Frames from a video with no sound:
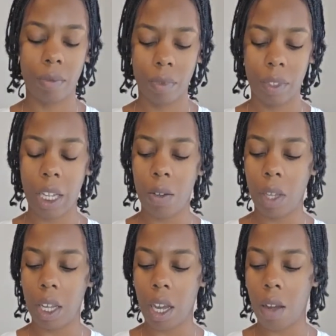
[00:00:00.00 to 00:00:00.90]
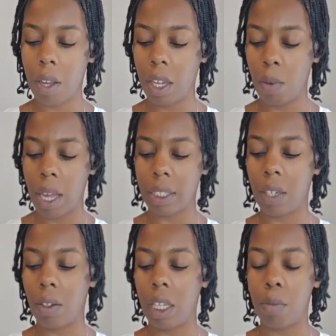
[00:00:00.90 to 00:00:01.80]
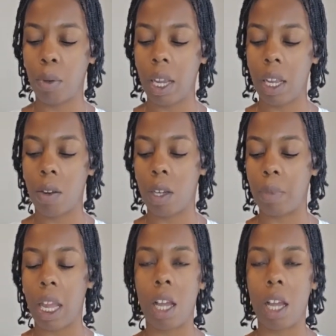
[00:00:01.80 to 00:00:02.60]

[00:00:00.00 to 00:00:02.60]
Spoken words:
They're going to get caught anyway because they're going to leave breadcrumbs.